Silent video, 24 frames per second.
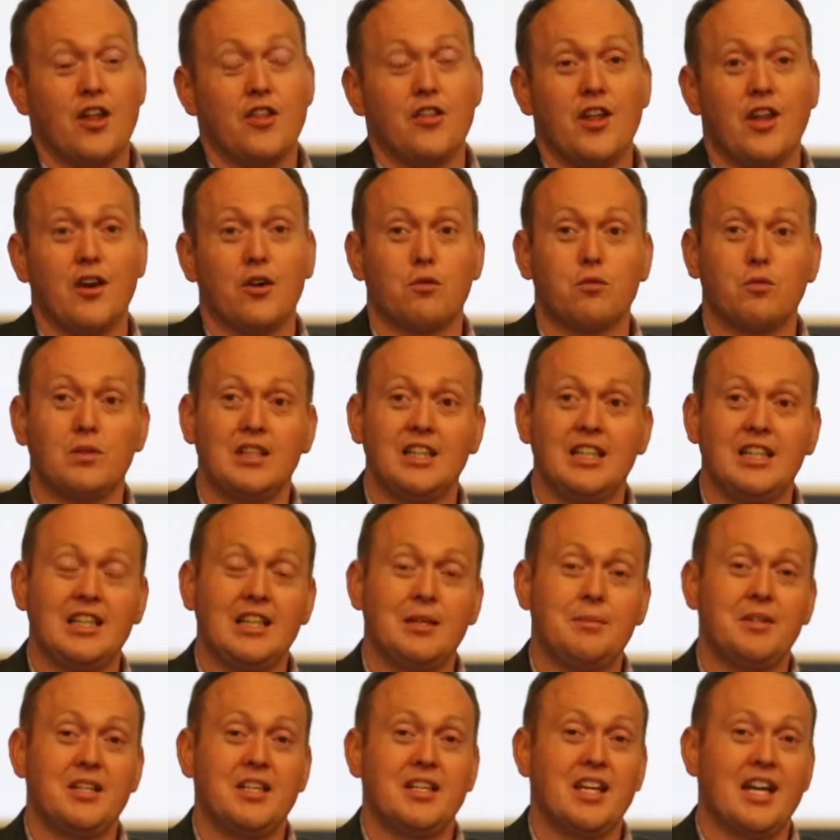they're really
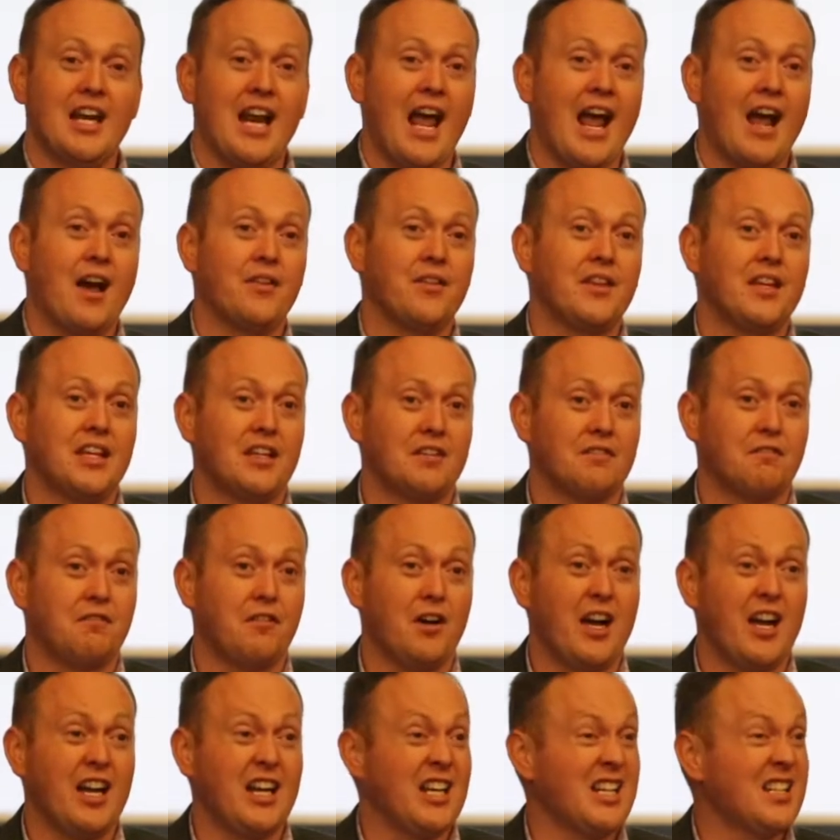limited in how they can
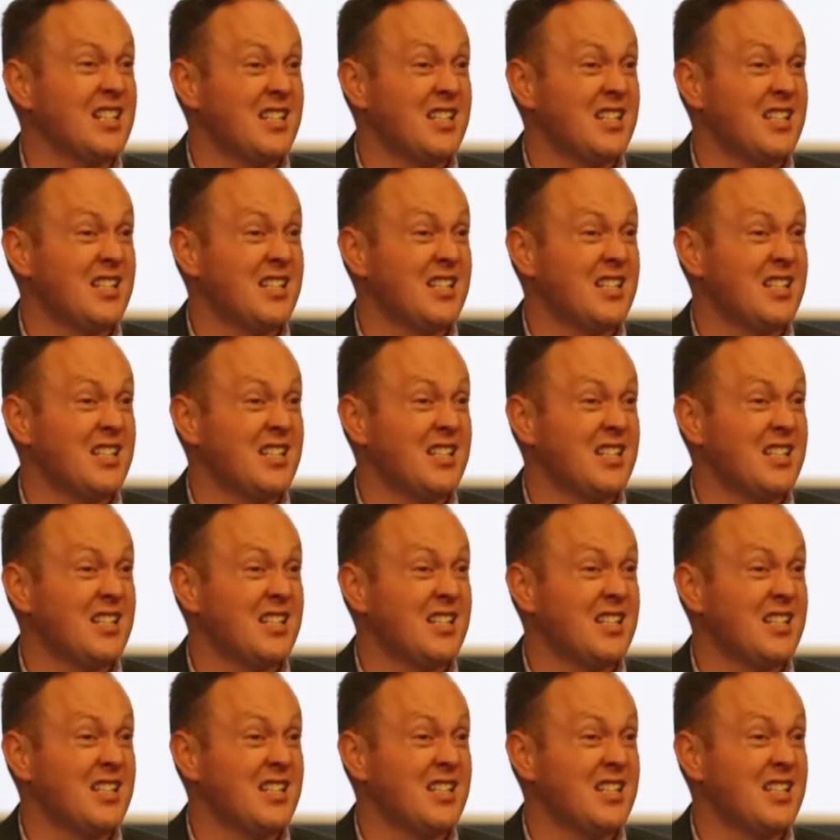fine.